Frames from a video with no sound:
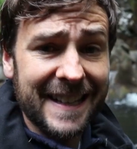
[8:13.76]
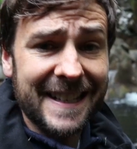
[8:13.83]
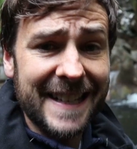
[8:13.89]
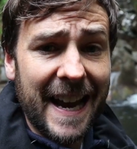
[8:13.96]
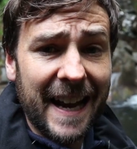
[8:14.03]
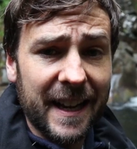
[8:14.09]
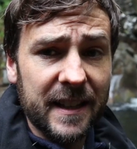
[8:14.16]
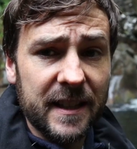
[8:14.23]

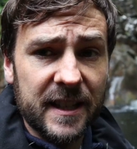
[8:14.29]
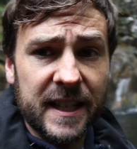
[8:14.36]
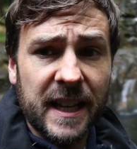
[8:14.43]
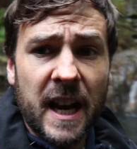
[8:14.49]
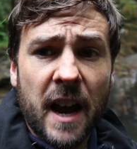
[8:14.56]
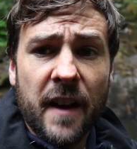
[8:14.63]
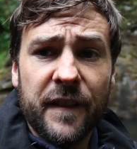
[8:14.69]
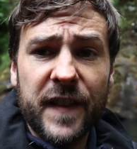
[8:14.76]
seconds.
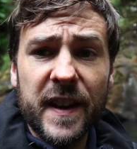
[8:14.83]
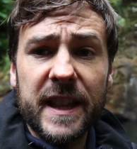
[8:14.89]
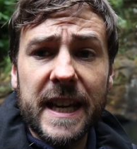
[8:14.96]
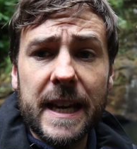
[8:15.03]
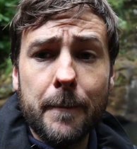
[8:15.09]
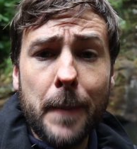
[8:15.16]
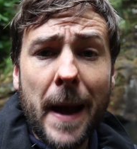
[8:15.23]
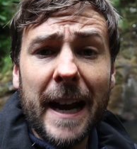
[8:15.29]
For
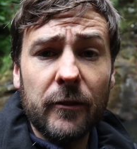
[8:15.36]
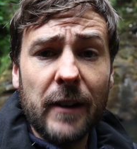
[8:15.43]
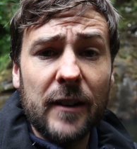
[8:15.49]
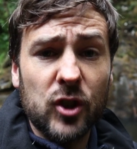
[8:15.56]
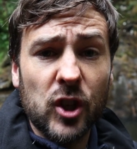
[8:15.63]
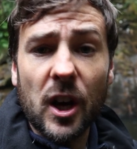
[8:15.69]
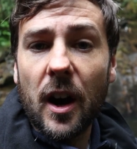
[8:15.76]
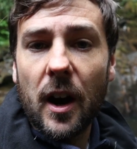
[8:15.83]
the
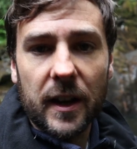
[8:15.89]
background shot,